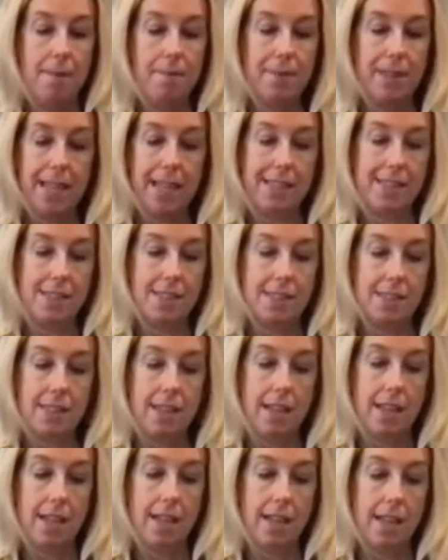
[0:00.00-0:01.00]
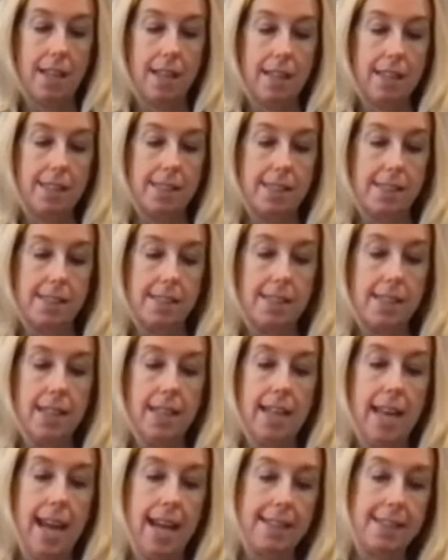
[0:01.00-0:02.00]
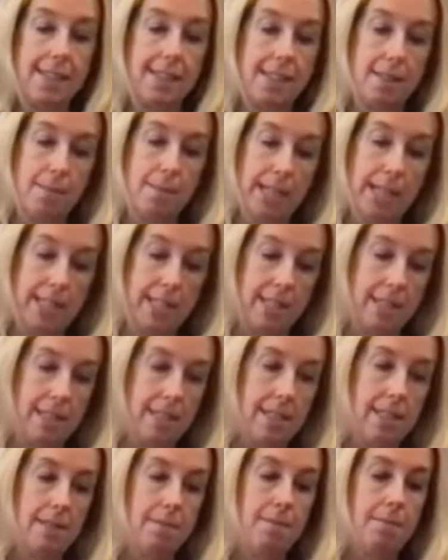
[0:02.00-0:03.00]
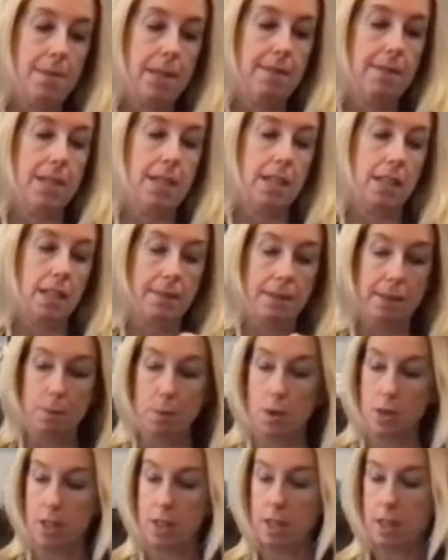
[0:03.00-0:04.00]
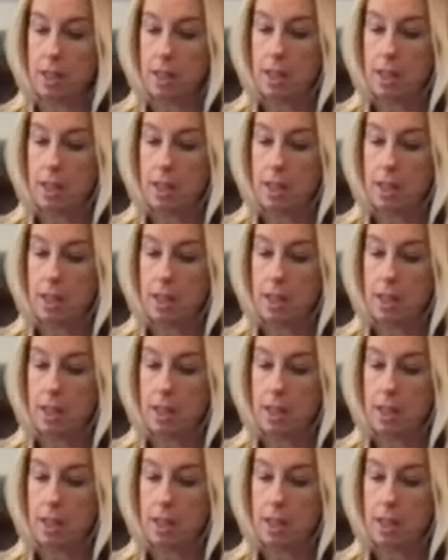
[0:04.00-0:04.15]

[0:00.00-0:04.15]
This is an estimate, maybe a little bit more.